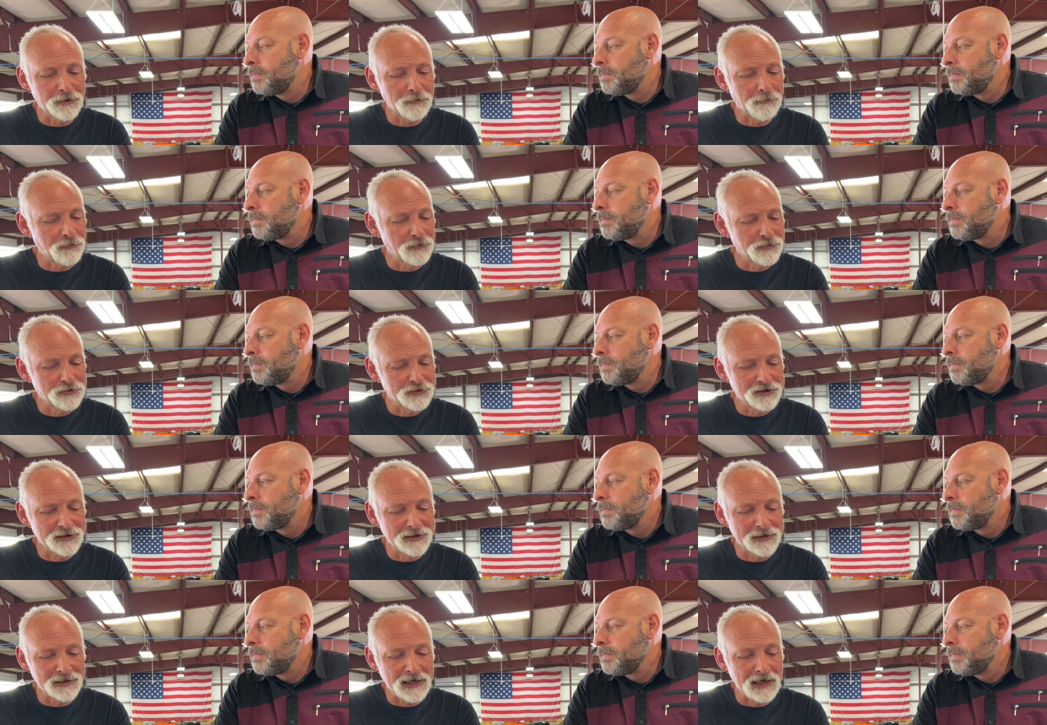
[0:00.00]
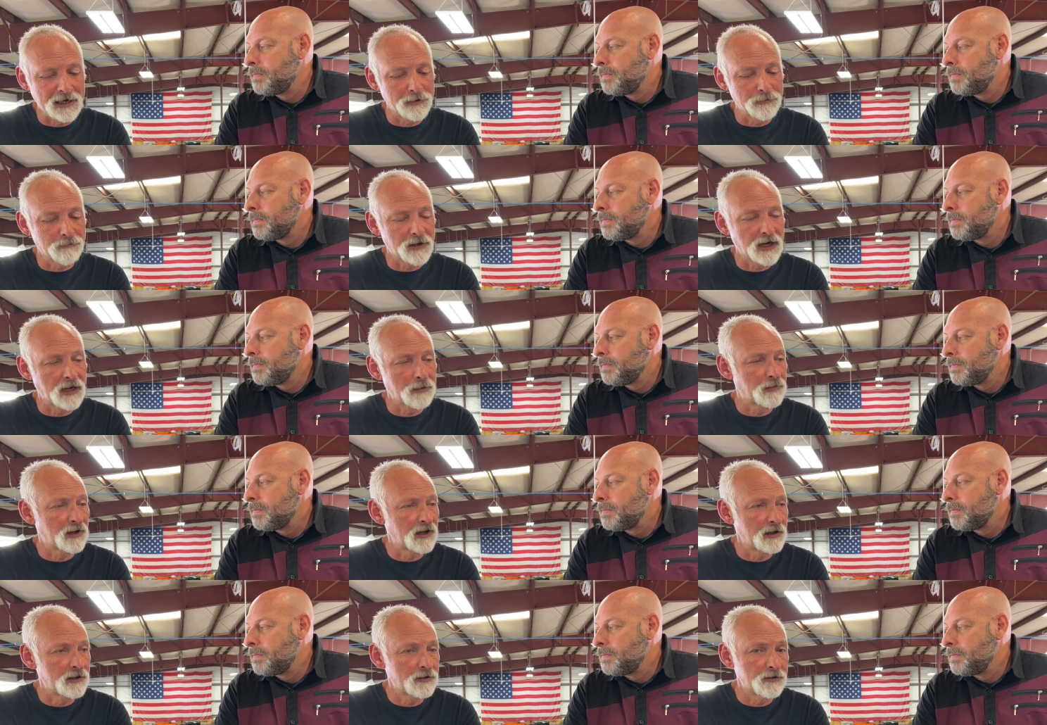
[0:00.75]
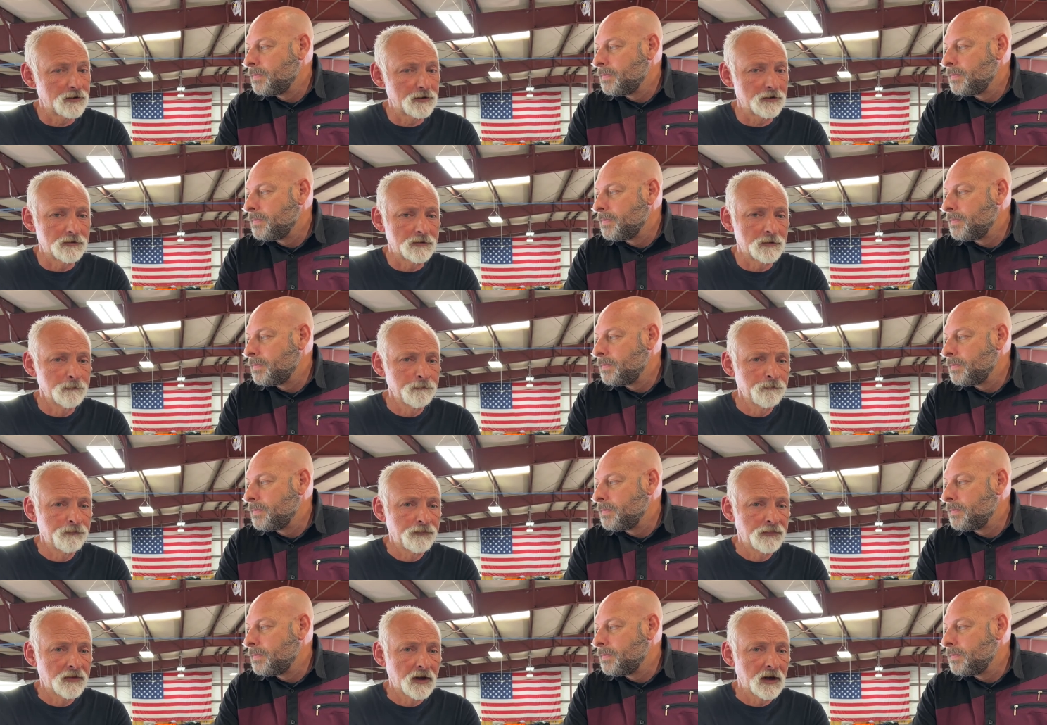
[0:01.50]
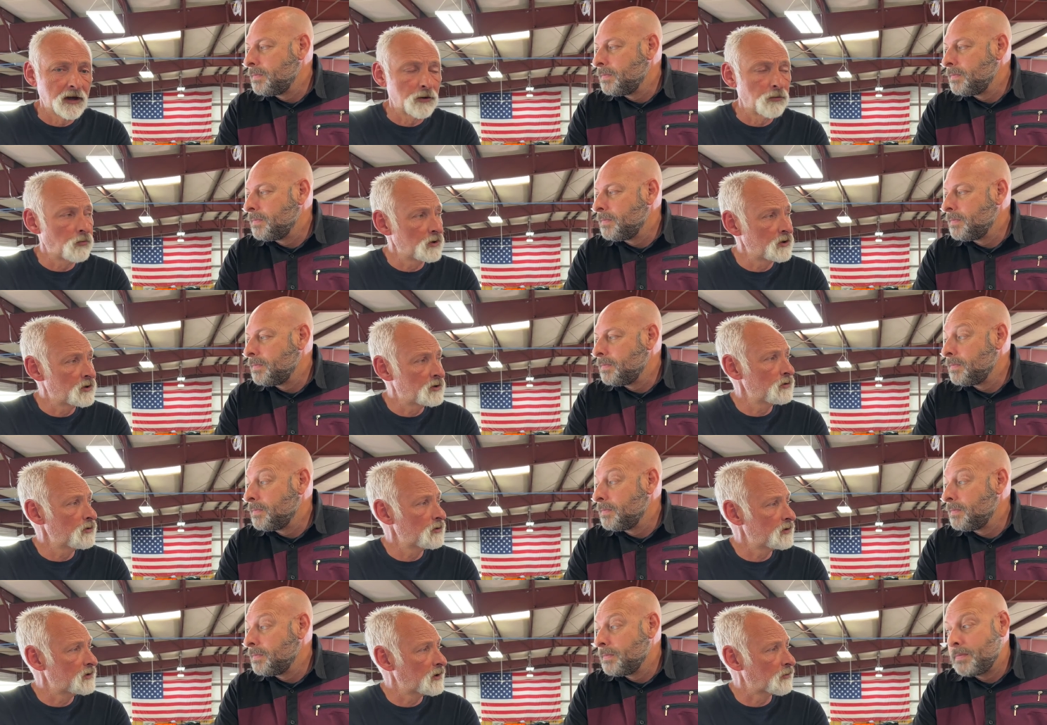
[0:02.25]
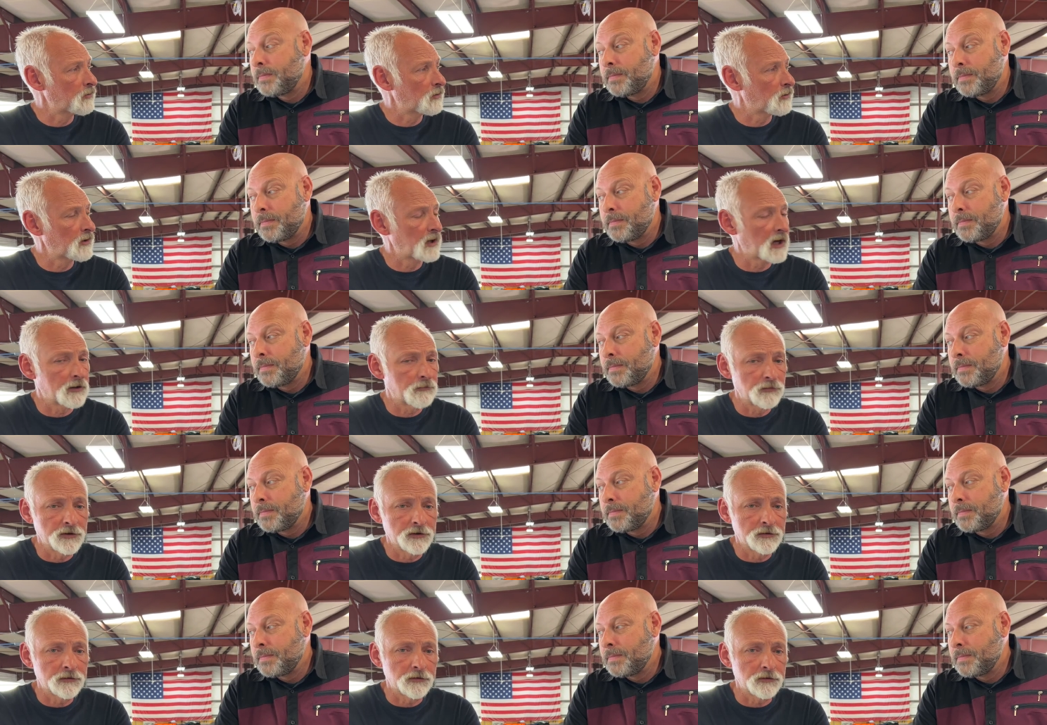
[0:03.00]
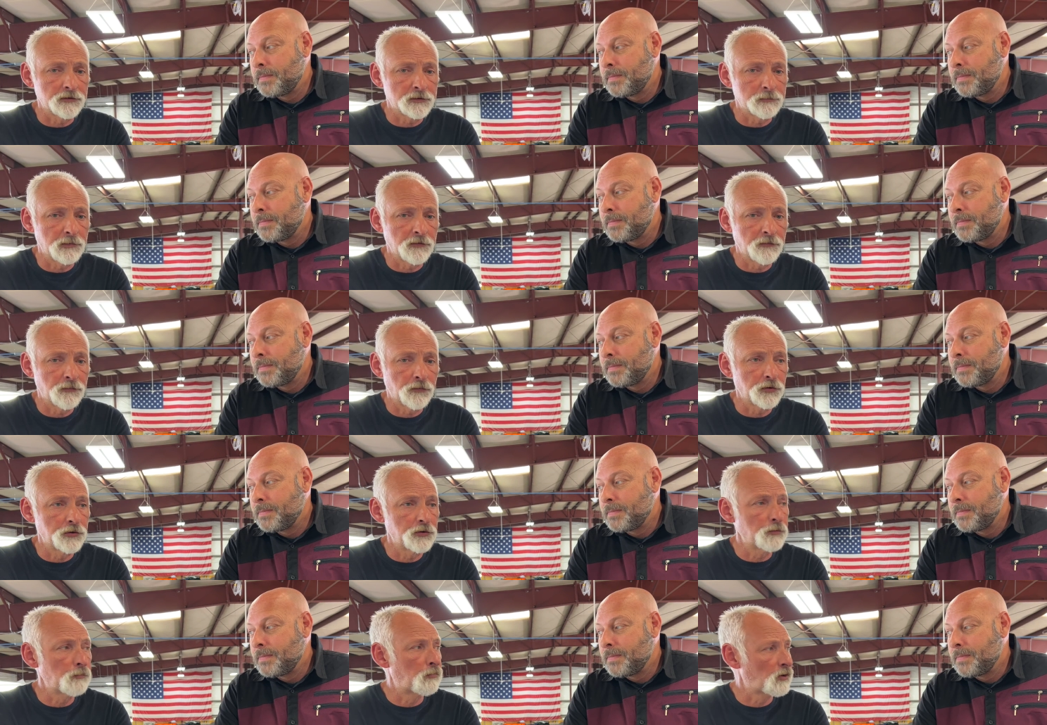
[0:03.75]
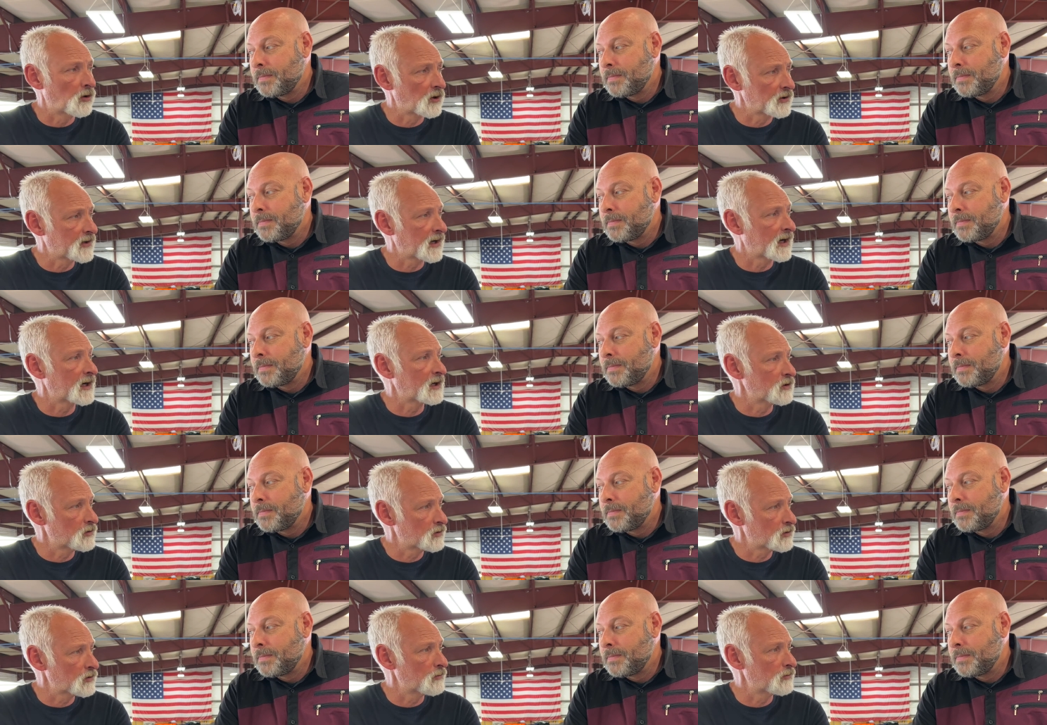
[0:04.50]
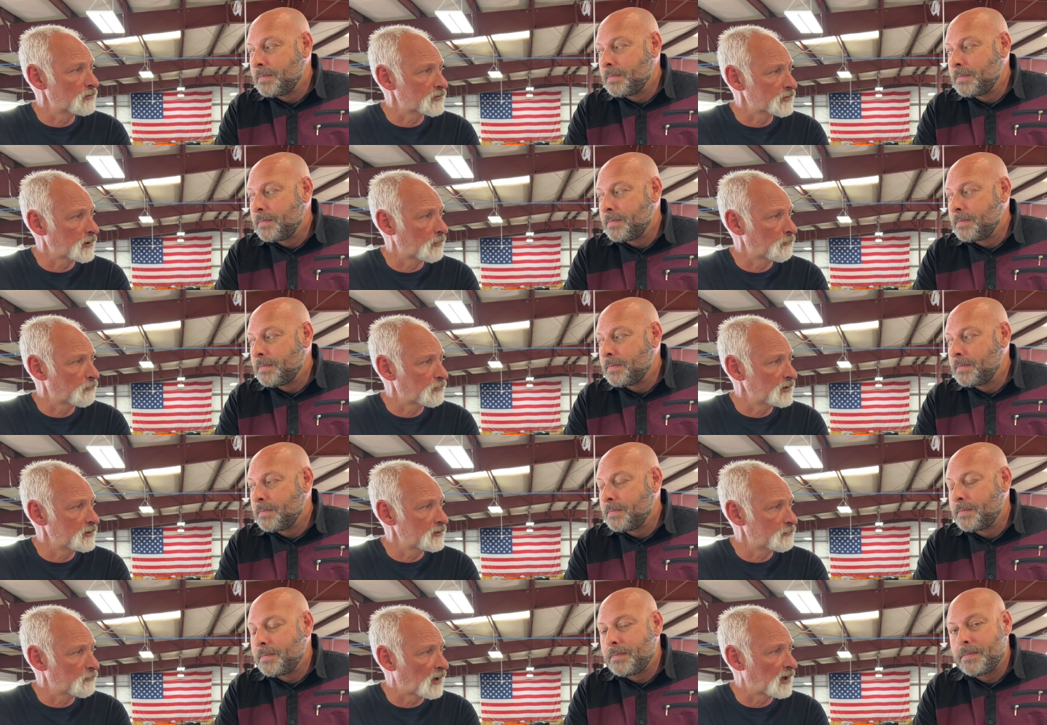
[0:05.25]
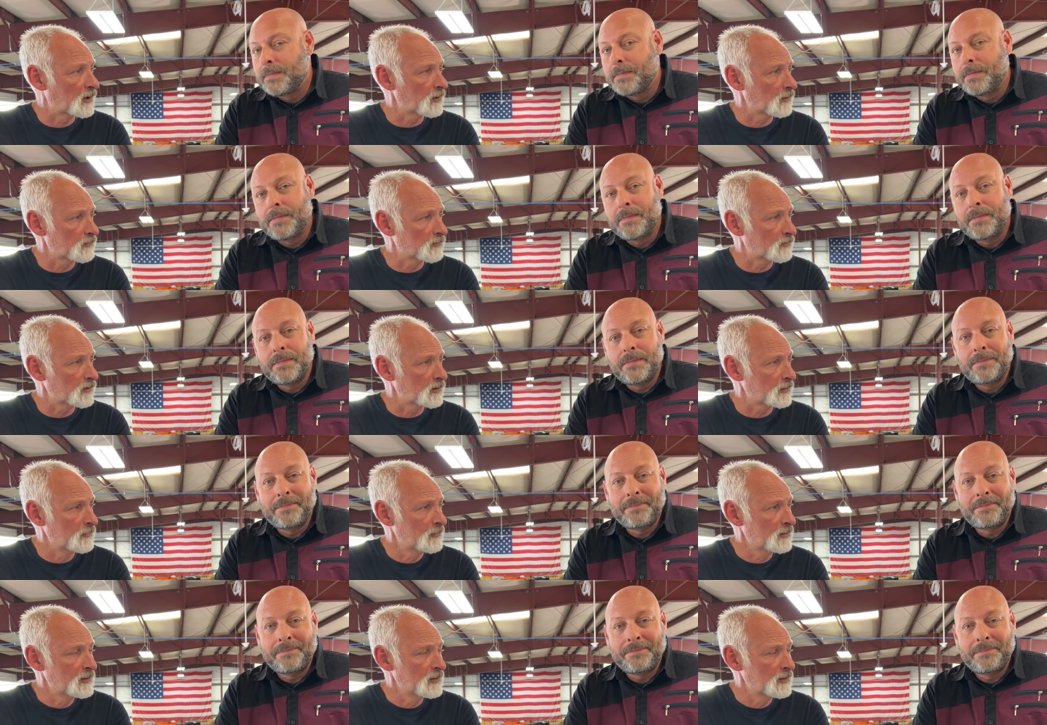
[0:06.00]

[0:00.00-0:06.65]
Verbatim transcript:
Speaker 1: first thing that came to my mind is I wish you had done all that research before you bought that insurance company's policy,